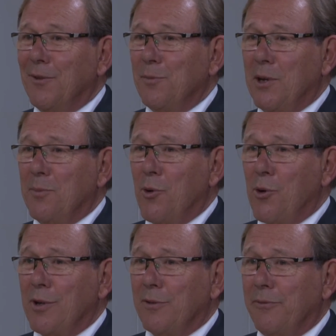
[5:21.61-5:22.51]
Give me a
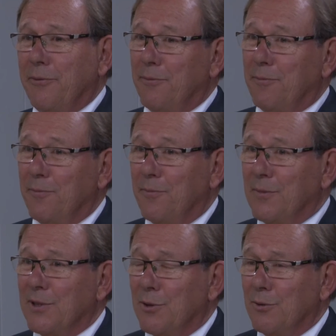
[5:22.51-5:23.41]
boy
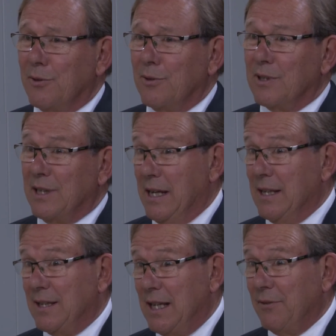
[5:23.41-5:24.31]
until
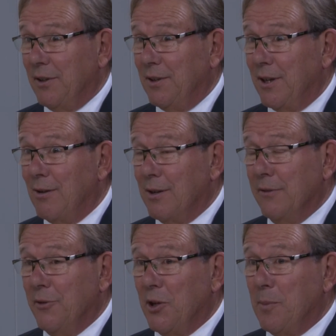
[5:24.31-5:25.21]
he's 7 and I'll
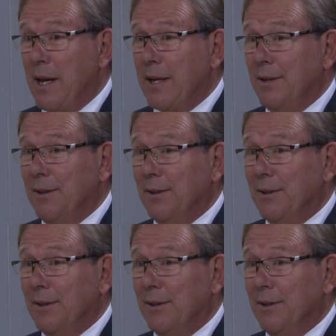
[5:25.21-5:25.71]
give you the man.